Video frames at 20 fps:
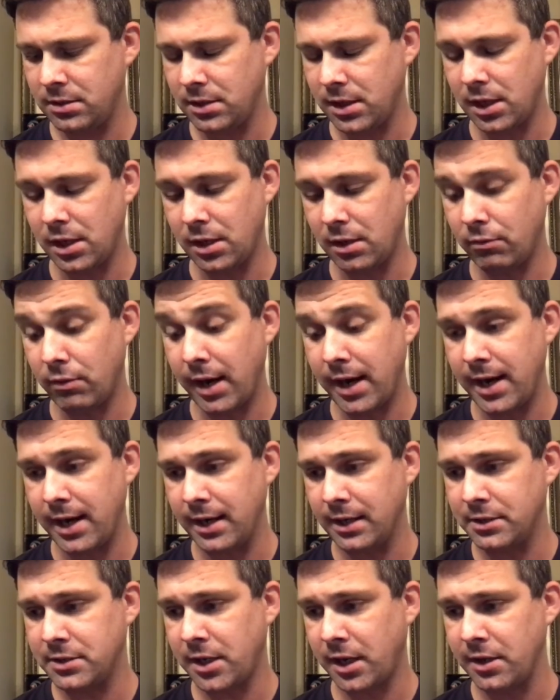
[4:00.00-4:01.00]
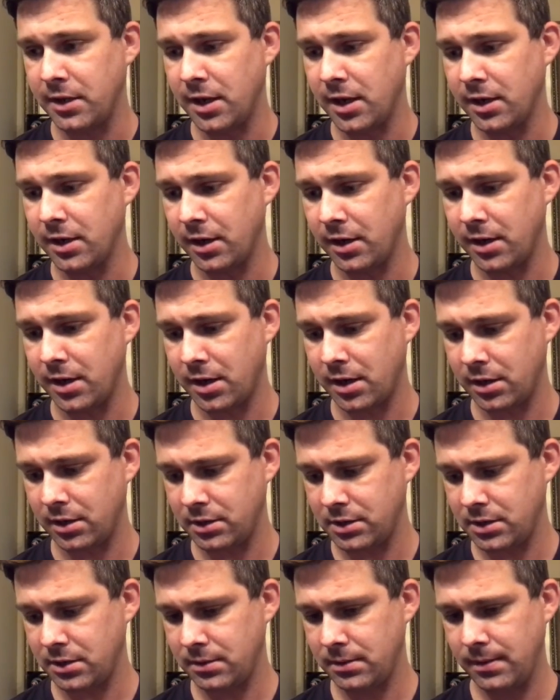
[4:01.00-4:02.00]
or er, writing, and Todd Nauck on
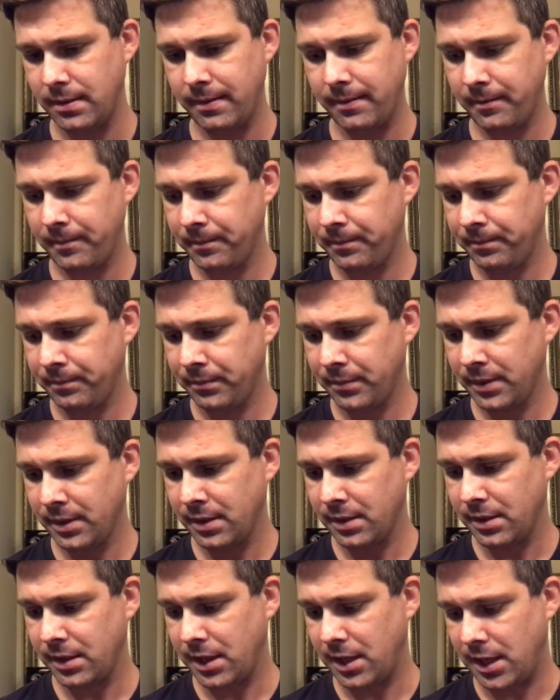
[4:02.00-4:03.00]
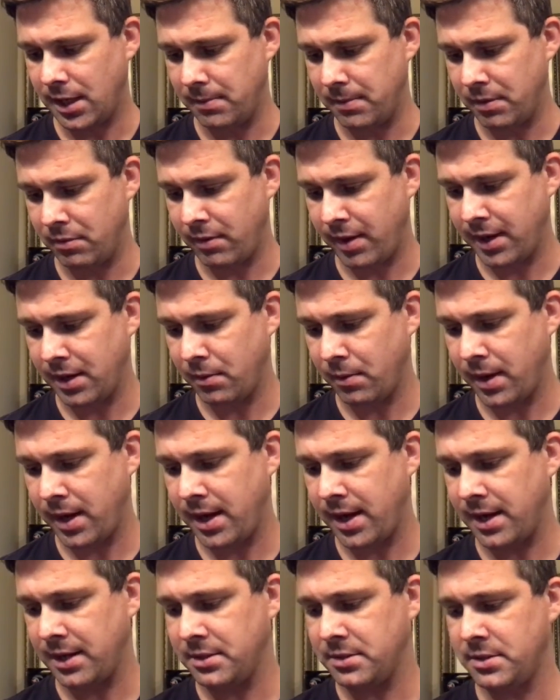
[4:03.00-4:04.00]
art. Um, and right away
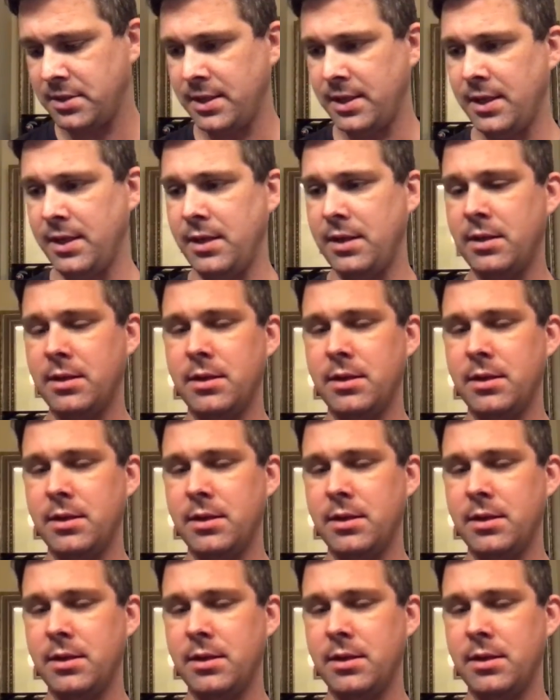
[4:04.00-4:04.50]
I see